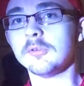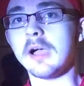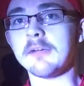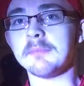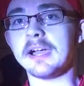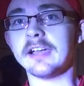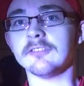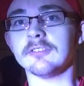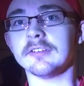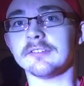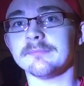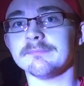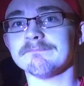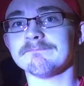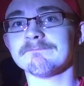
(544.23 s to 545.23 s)
do have my
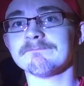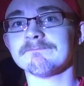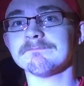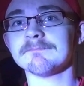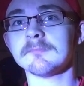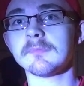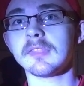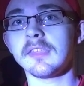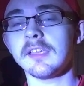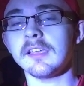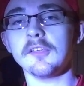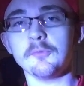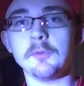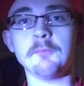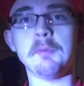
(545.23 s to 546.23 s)
address.
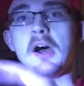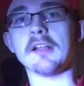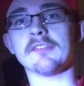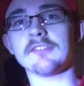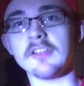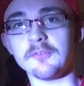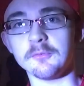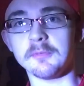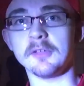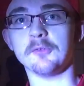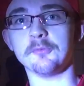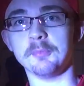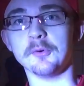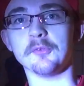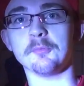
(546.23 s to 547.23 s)
Because we bought stuff from Real
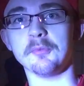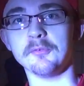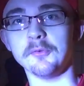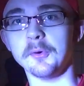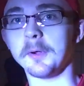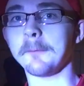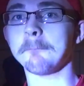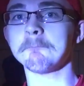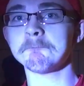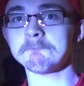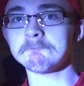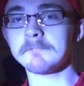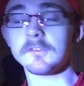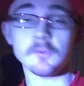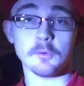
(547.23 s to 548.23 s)
Sports before.
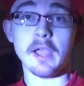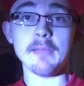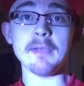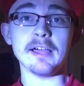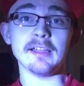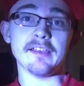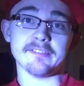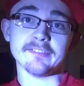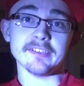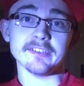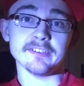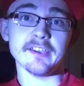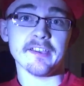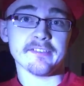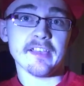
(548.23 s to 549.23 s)
So
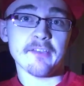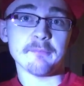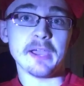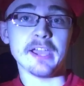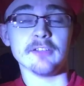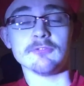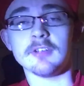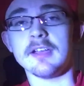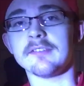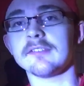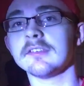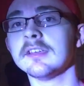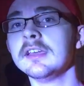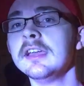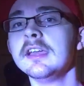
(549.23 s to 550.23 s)
MLSE does have my address.
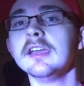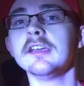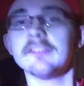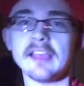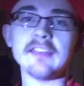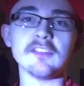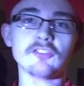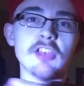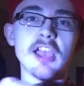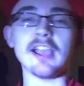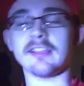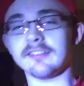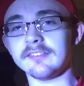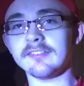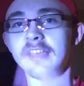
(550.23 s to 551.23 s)
Send the
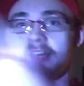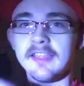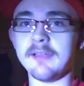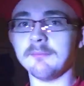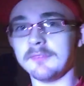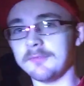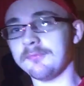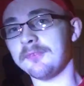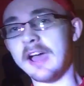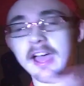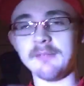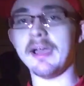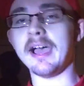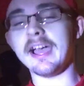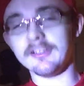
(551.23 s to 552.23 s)
check. Tell them to
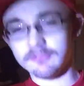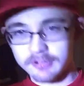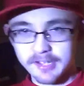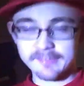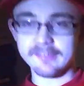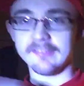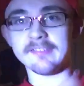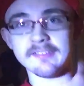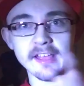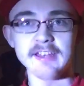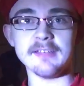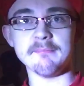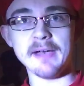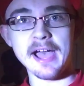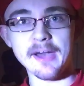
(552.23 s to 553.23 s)
find my address and send
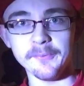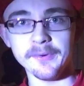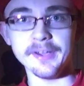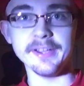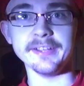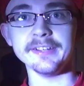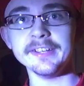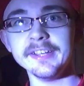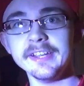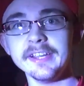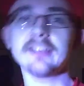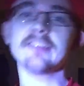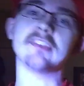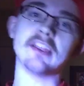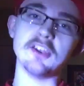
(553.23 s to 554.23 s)
it my way.
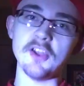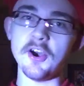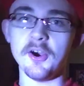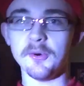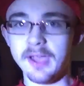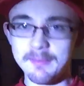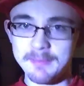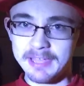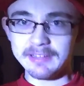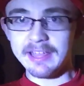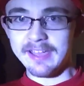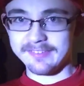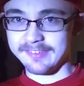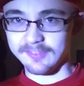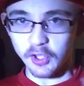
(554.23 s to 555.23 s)
Because I know
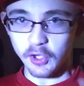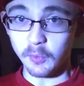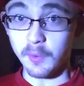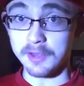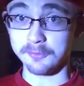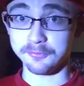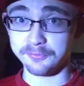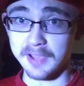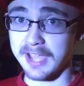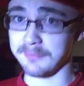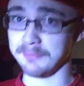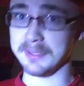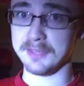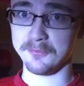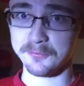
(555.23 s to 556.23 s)
MLS is going to want to
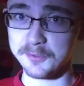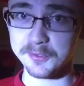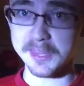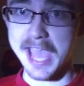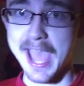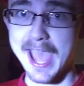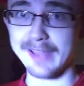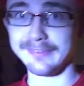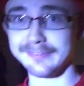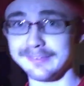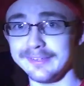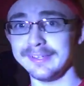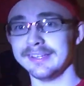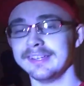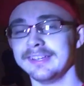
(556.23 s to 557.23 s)
find me for that.
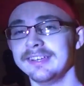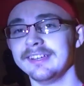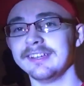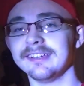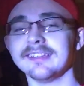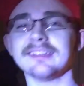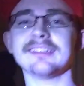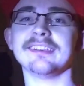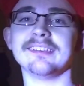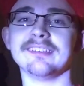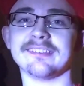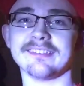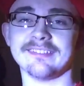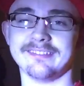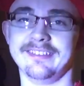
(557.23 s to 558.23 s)

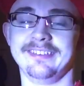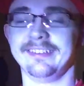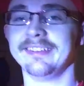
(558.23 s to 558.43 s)
Because,